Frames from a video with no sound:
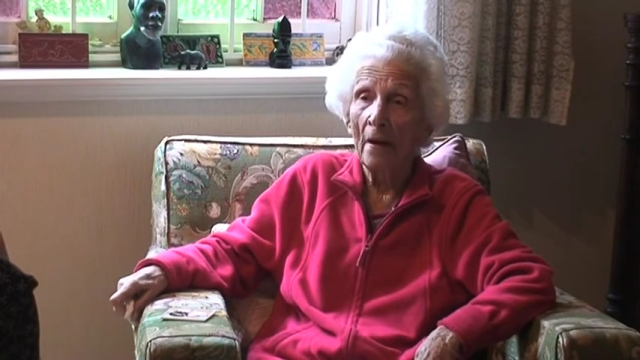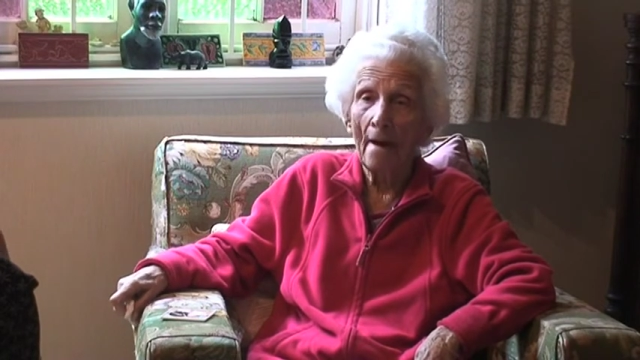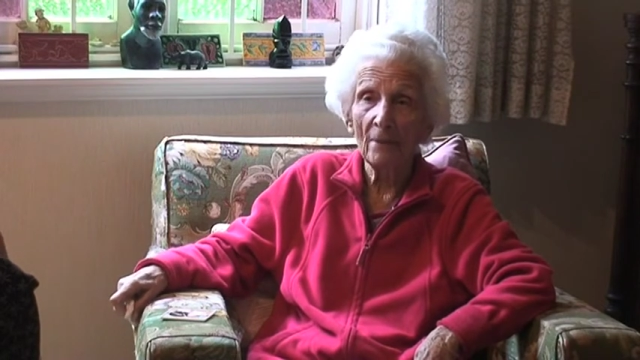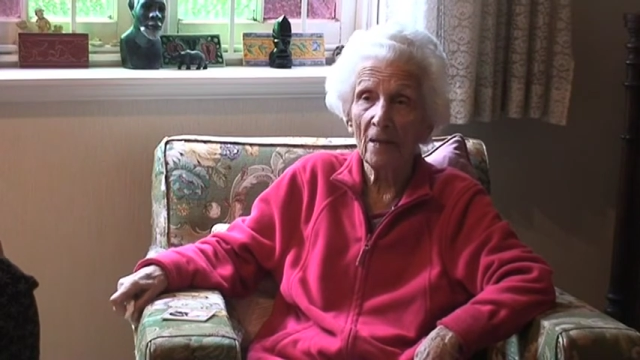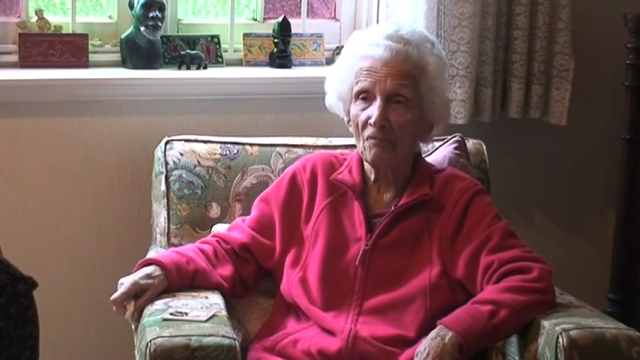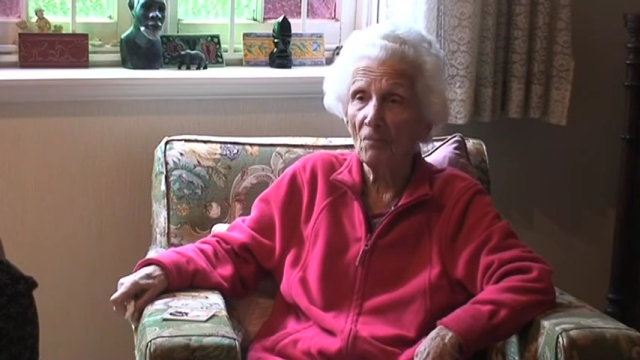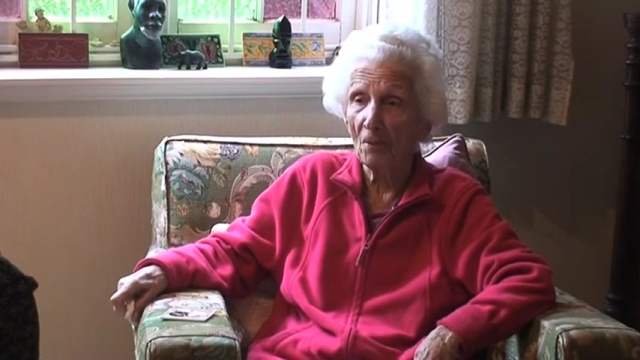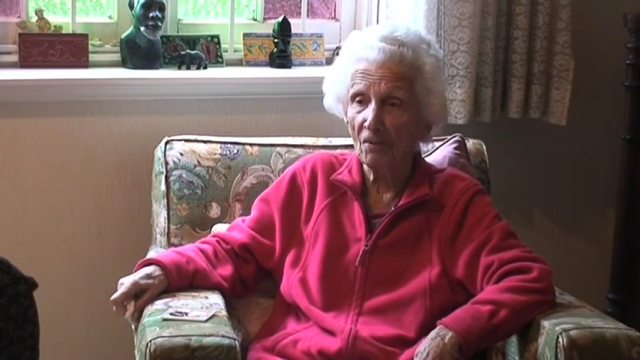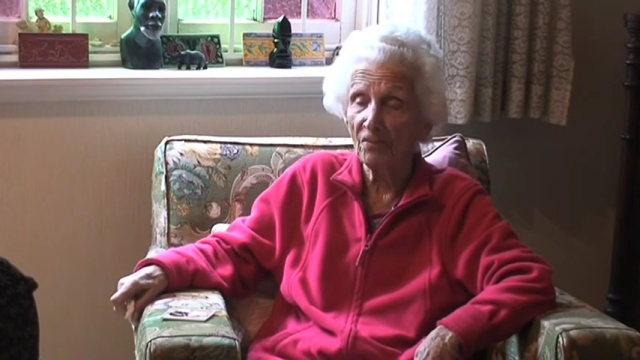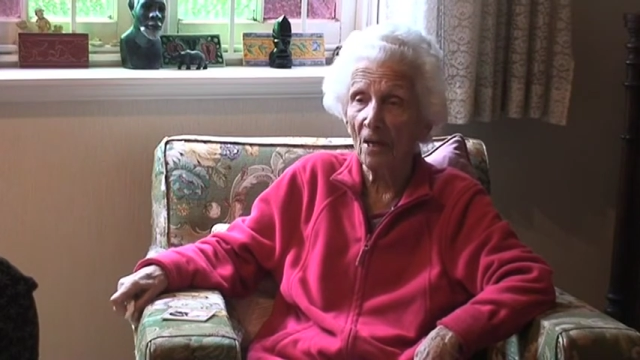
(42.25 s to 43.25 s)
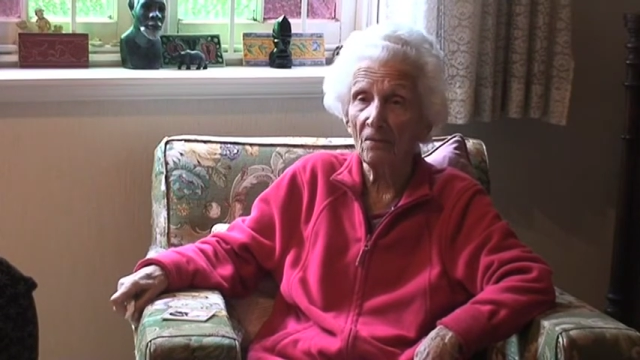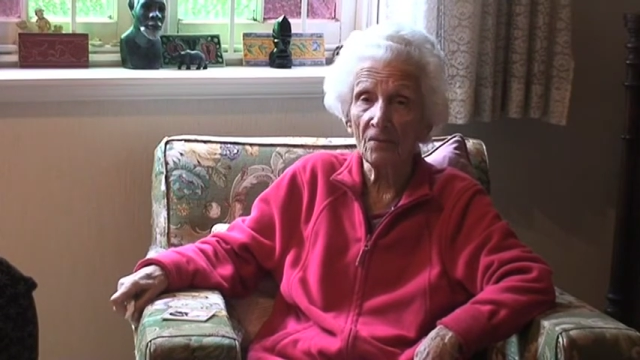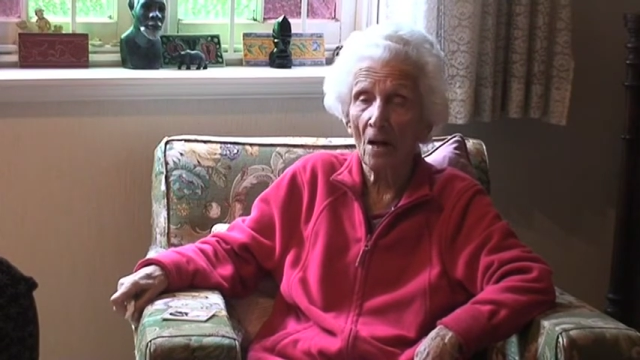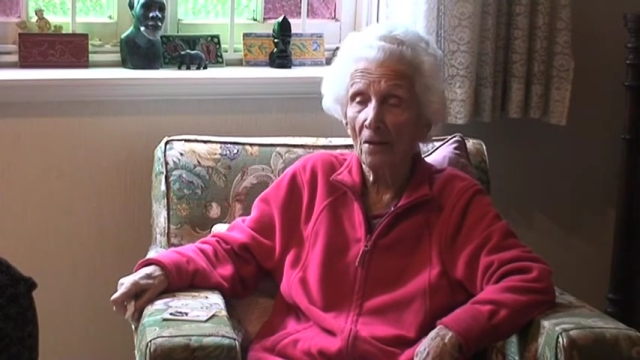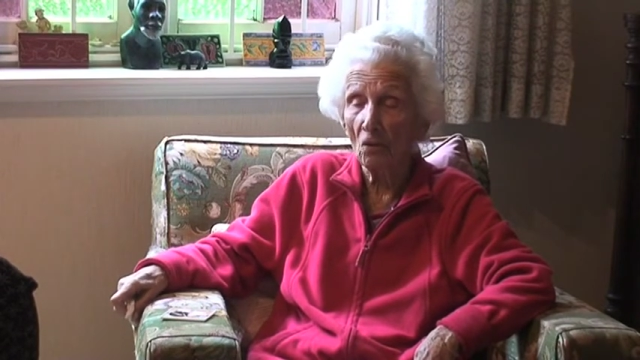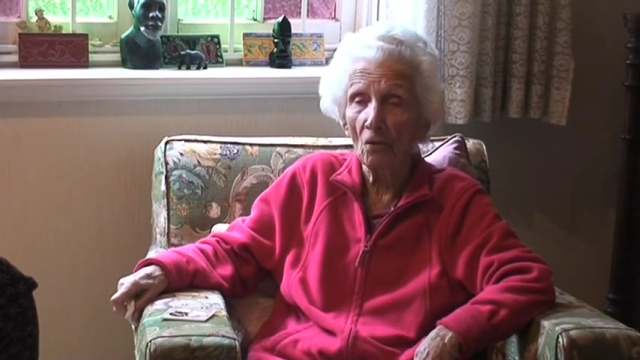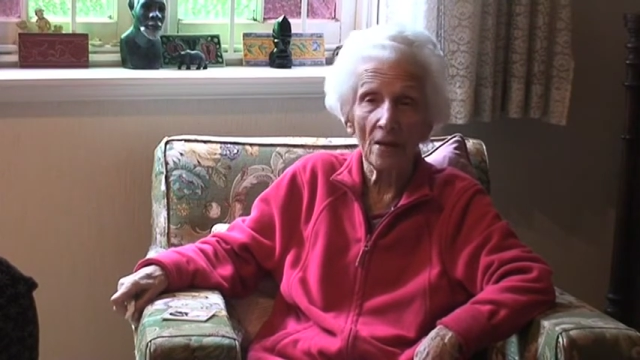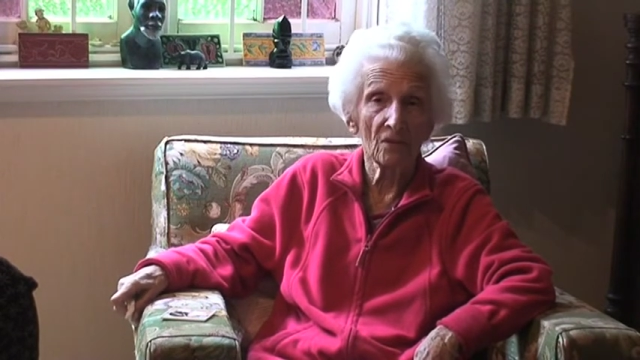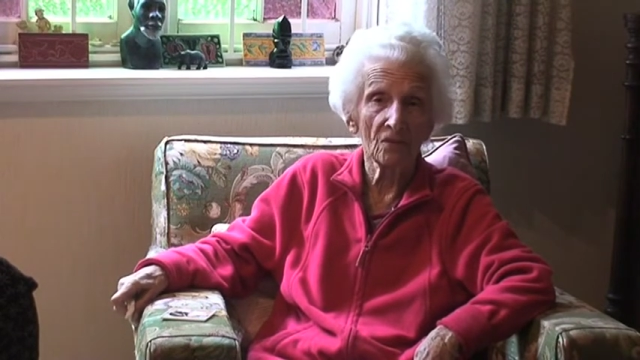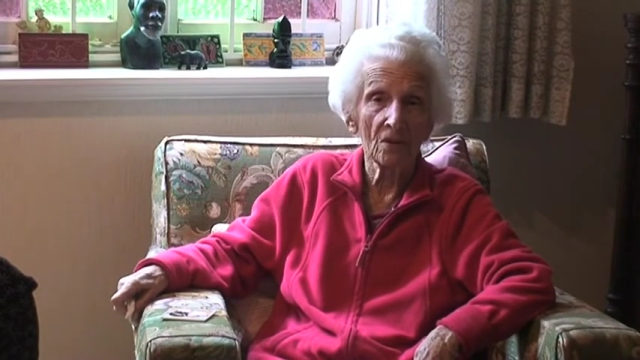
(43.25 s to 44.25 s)
I mean, everybody's going to die. You're
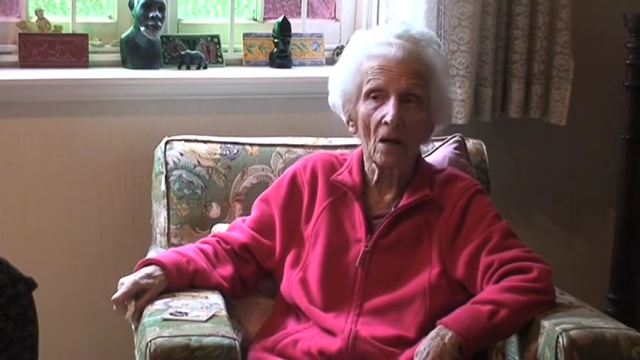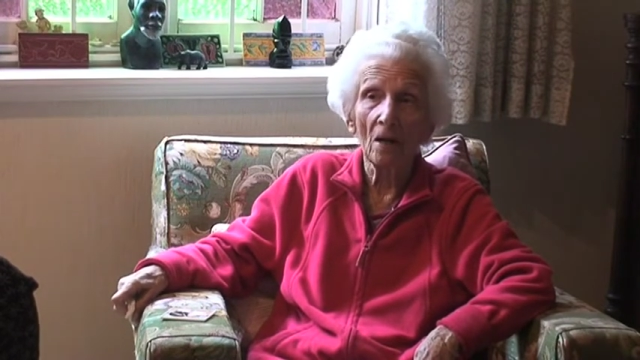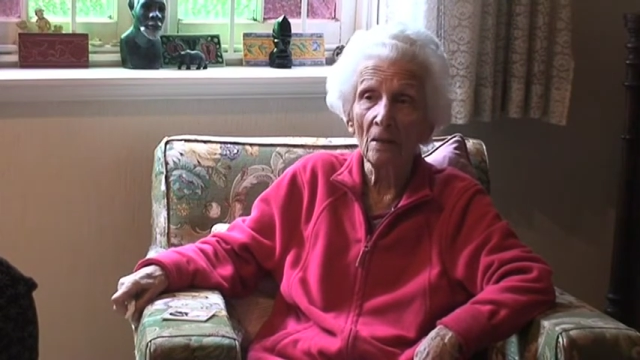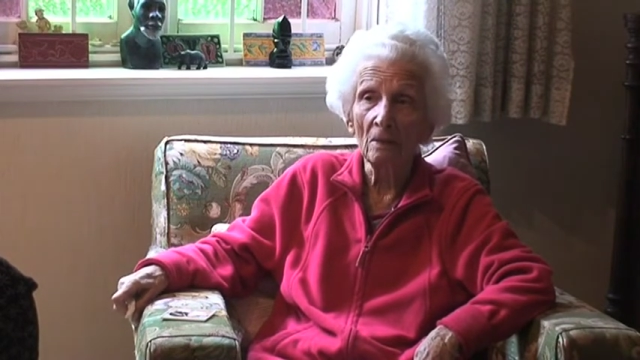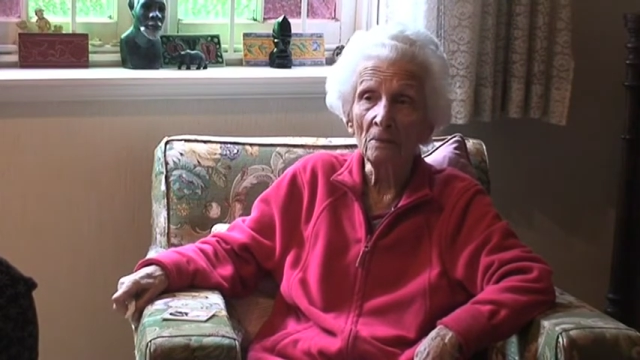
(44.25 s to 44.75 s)
going to die.